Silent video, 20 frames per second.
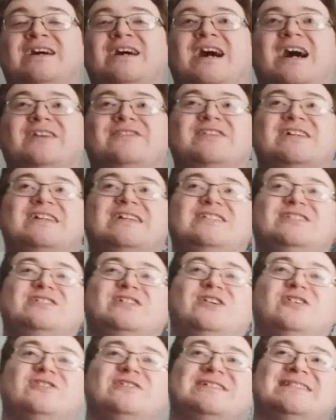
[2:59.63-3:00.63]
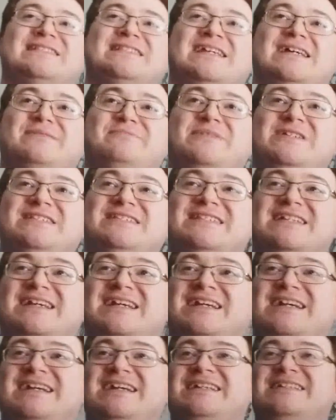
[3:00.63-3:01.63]
I think he's calling Sami
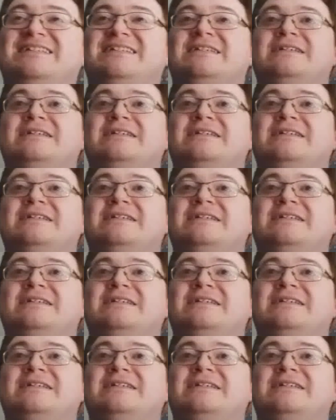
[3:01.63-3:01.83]
Zayn.